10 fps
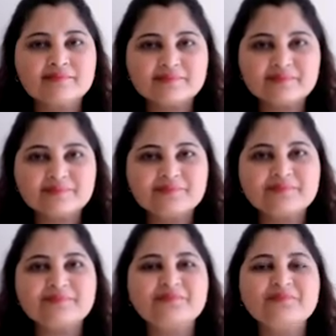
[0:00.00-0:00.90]

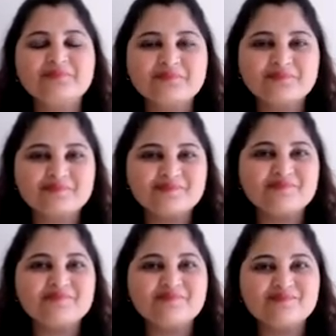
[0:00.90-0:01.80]

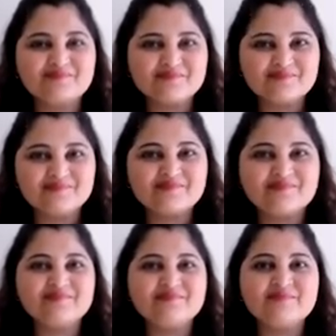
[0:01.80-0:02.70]

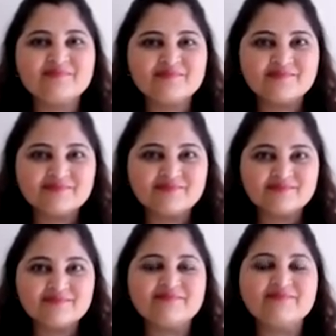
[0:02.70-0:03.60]

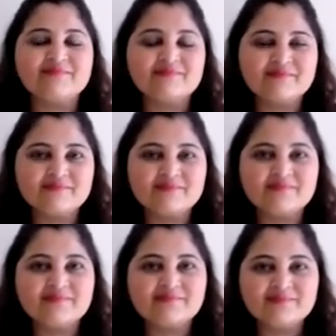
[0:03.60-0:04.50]

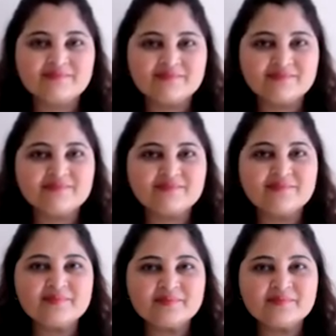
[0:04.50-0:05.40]
No words are spoken by the person on screen.